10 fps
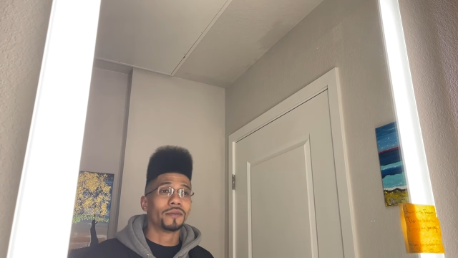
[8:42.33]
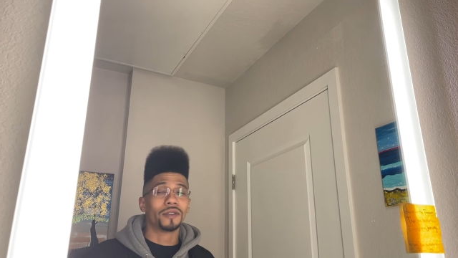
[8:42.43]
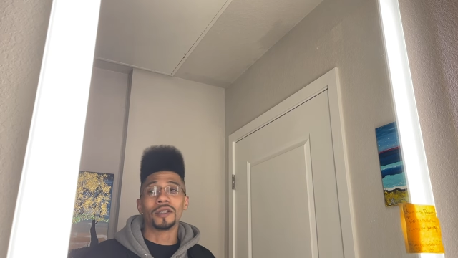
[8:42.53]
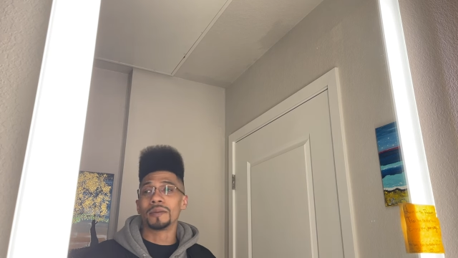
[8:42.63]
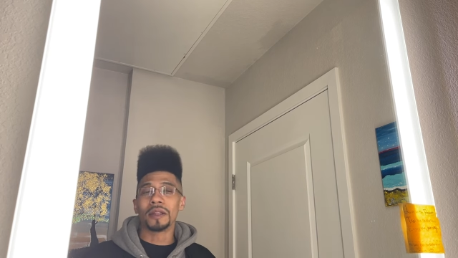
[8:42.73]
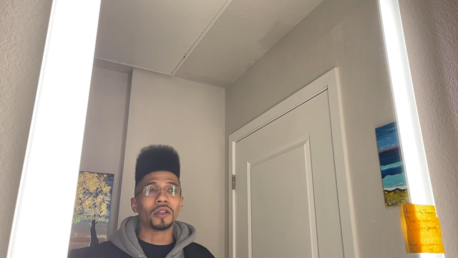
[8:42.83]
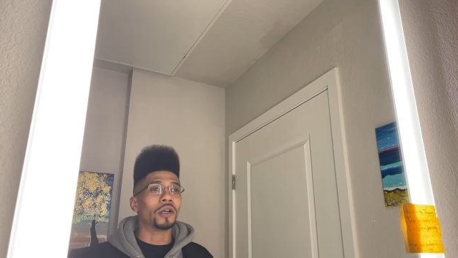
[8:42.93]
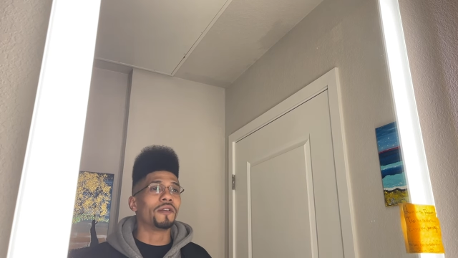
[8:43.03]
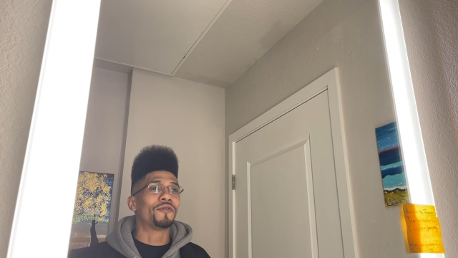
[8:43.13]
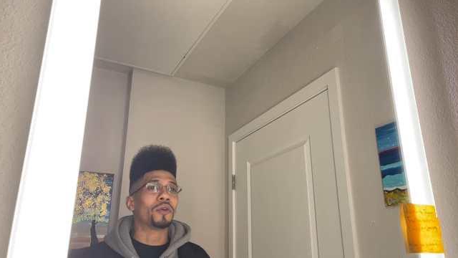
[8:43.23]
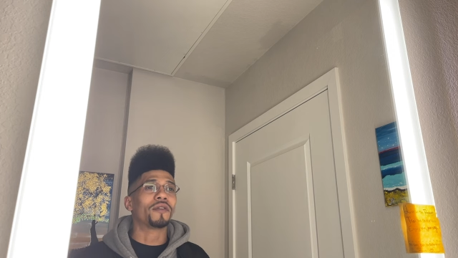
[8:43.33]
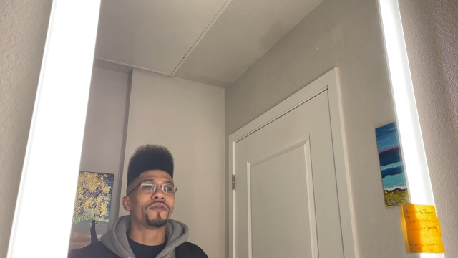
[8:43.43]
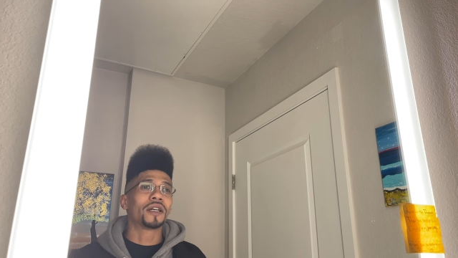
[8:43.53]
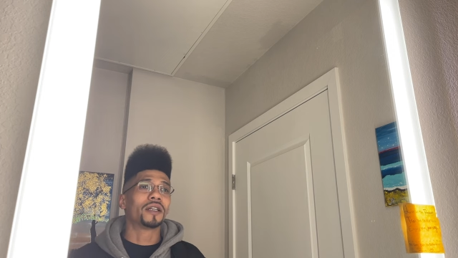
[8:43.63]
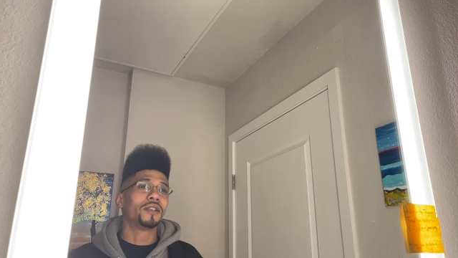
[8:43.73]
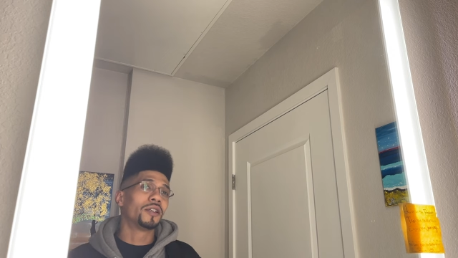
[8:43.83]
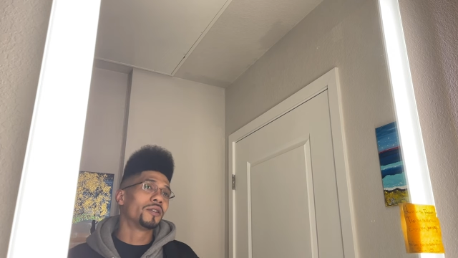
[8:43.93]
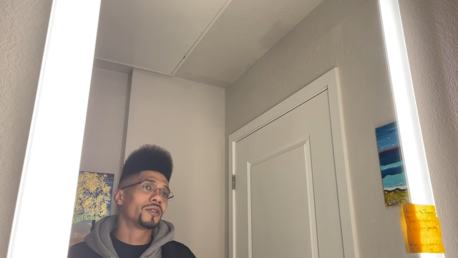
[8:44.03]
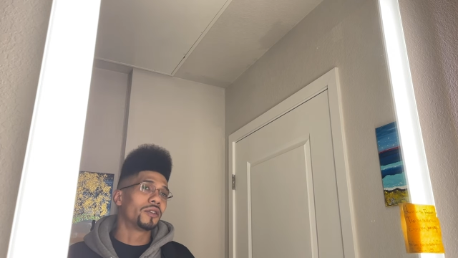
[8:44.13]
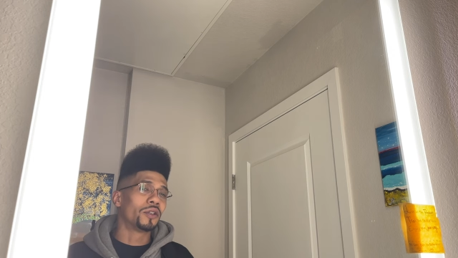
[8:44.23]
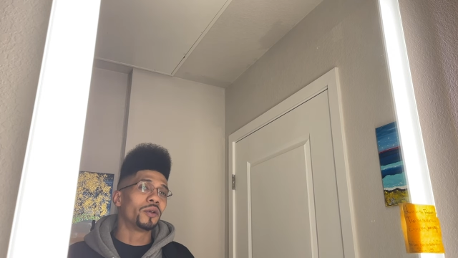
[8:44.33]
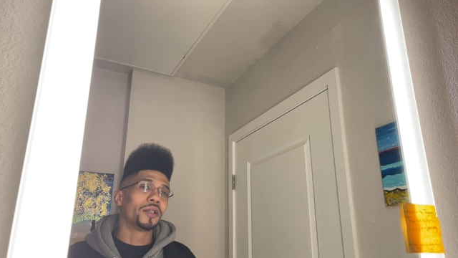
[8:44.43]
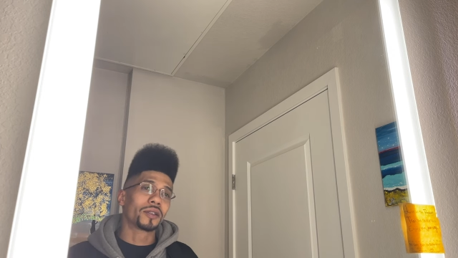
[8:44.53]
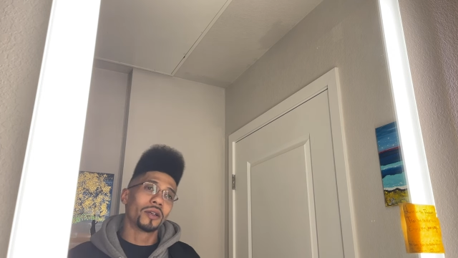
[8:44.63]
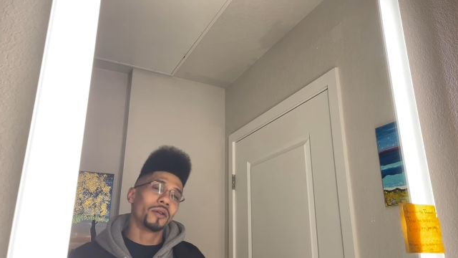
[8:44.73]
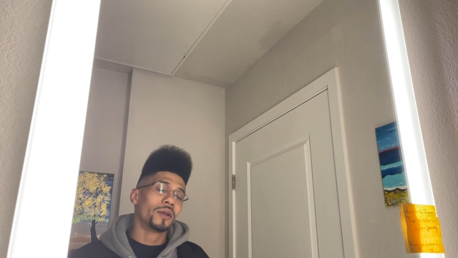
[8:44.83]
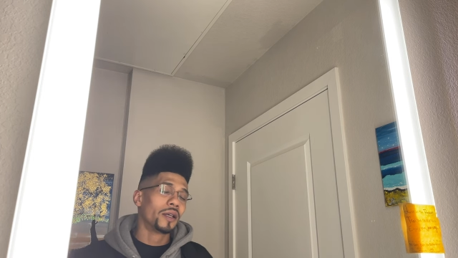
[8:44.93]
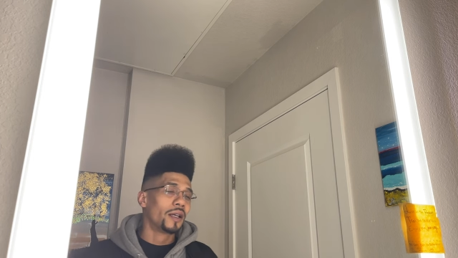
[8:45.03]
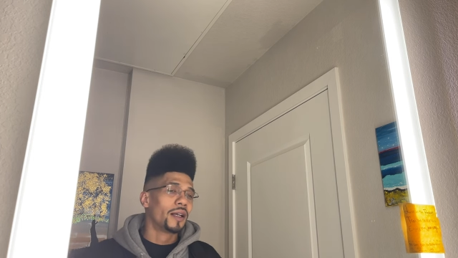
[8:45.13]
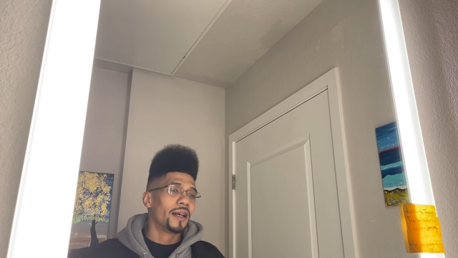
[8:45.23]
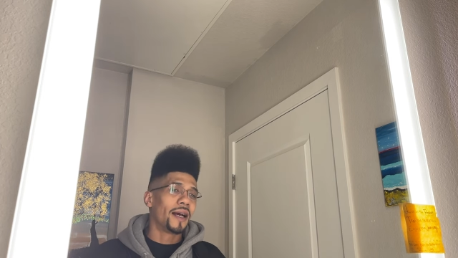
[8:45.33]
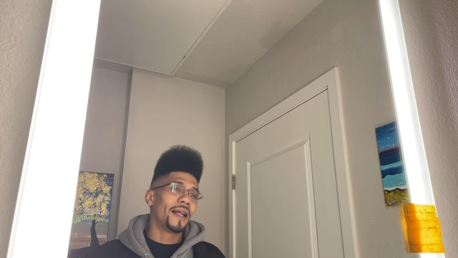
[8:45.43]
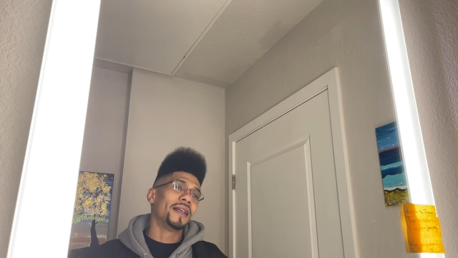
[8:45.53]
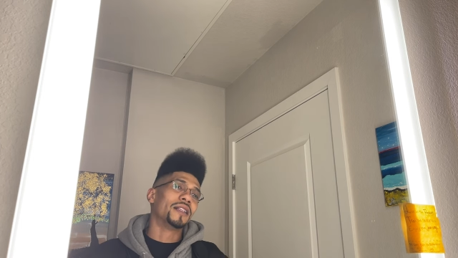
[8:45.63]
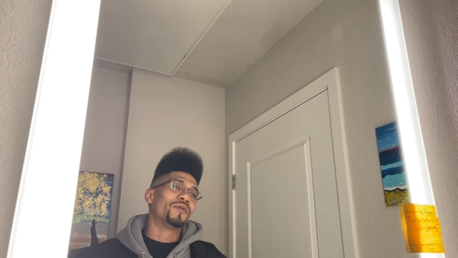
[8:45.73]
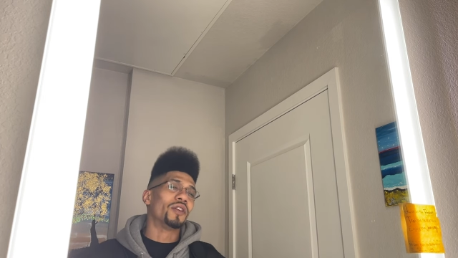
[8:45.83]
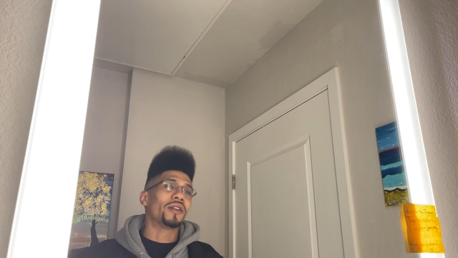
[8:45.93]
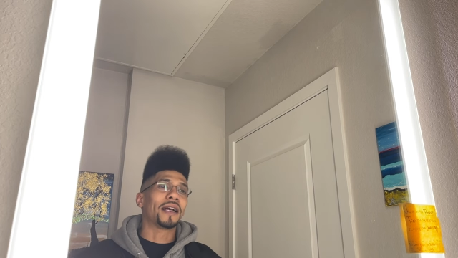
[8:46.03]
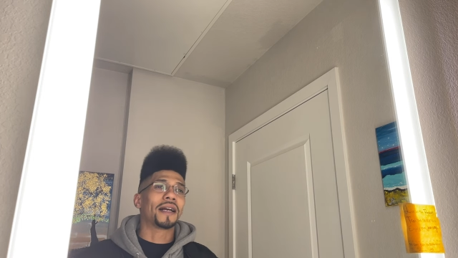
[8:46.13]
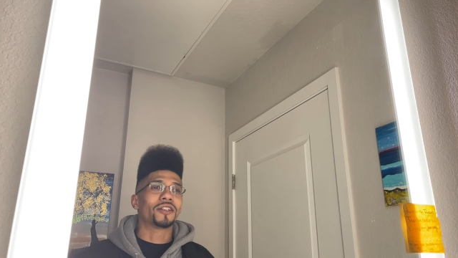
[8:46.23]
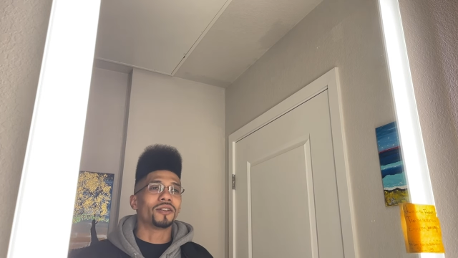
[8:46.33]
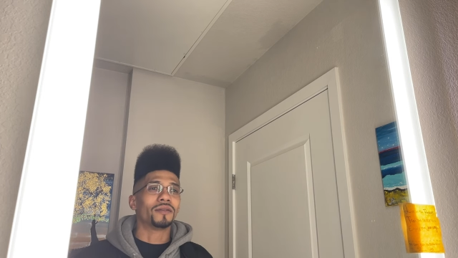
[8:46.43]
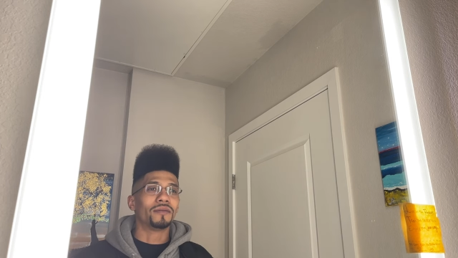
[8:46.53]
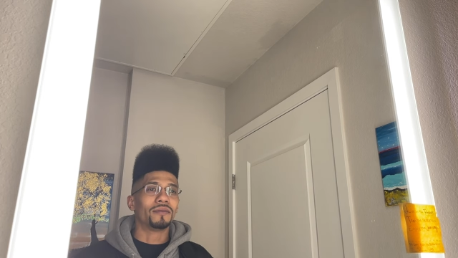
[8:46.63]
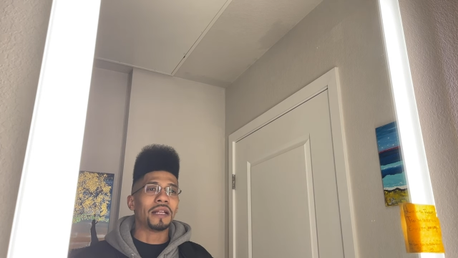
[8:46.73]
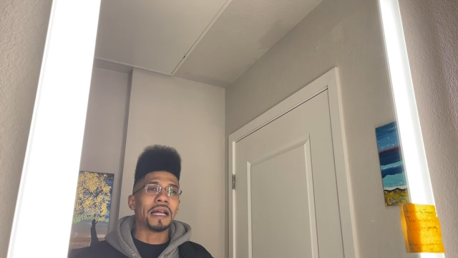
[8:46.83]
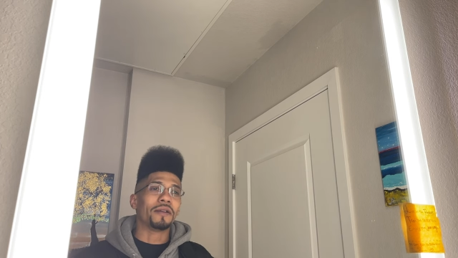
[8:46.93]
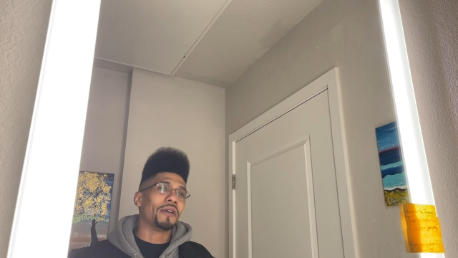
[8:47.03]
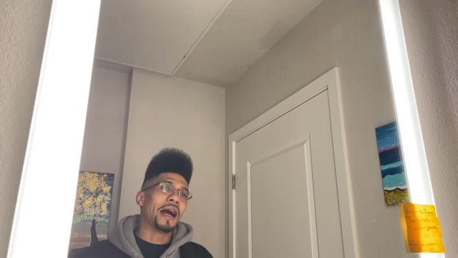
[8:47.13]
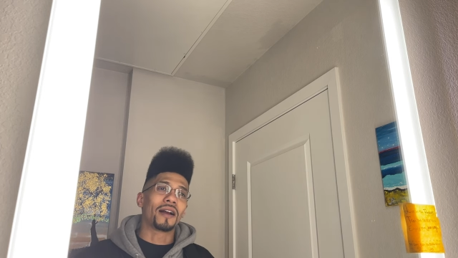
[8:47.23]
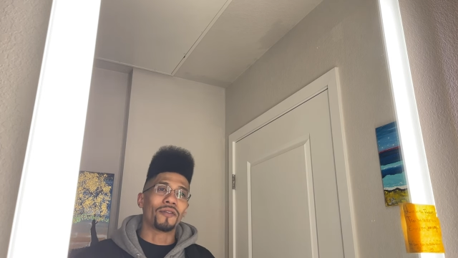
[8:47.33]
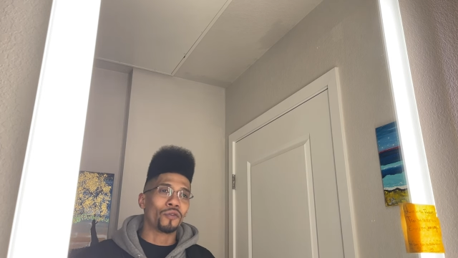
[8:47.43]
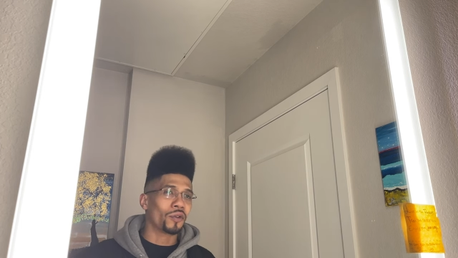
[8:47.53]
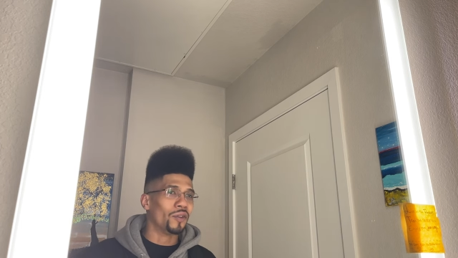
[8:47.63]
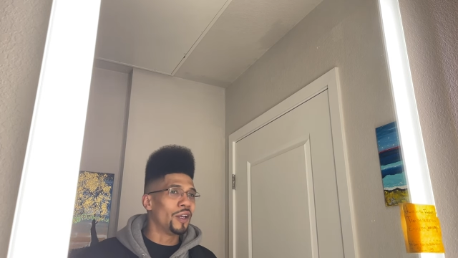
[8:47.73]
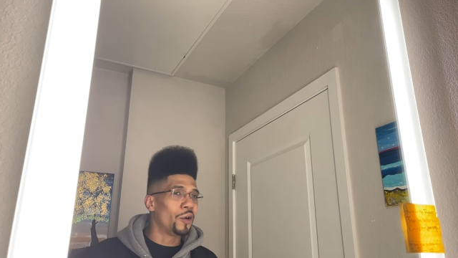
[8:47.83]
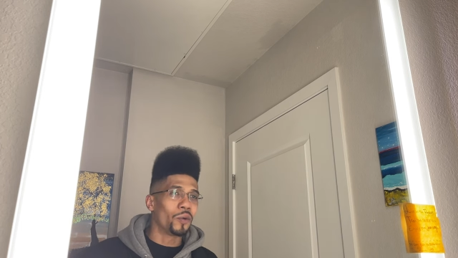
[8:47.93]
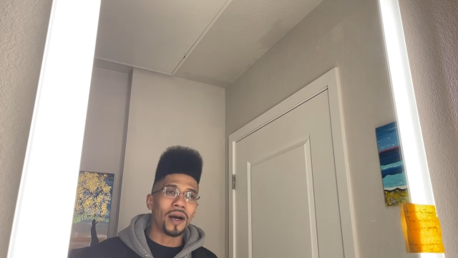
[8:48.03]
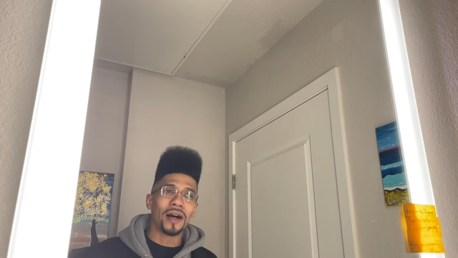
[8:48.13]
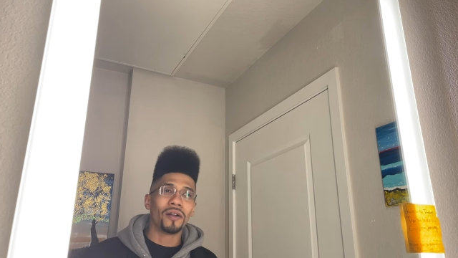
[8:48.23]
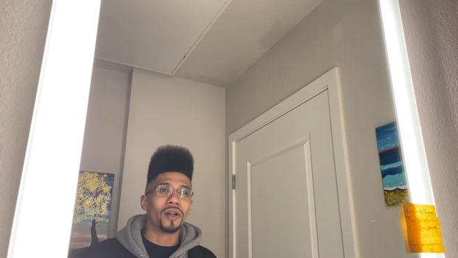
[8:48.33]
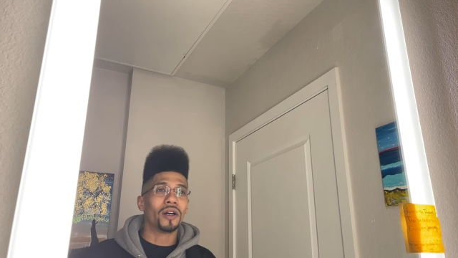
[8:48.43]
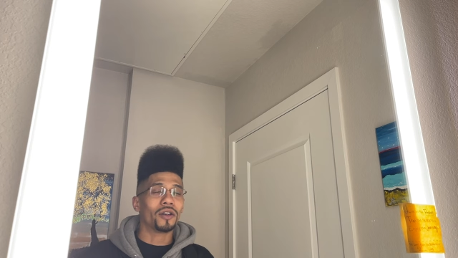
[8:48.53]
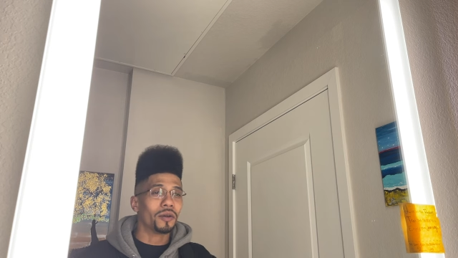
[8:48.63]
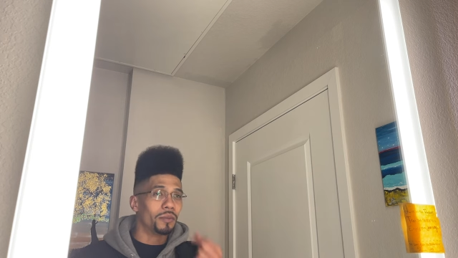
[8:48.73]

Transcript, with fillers: It took me 34 fucking years to do it, so I at least feel like I should let it rock for a little while longer.